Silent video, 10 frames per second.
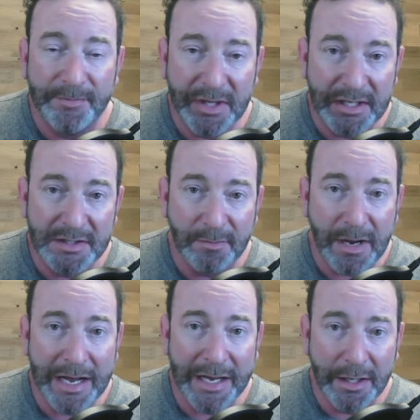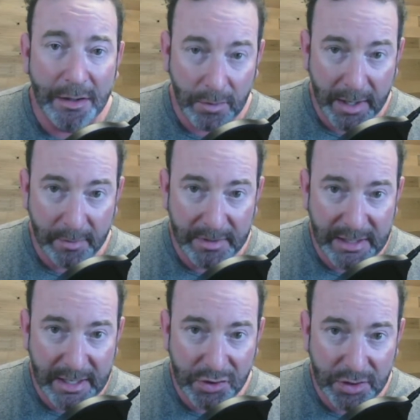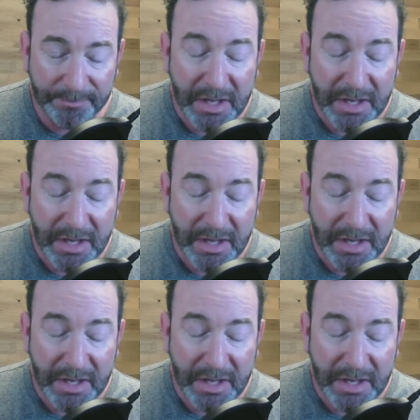is my recommendation.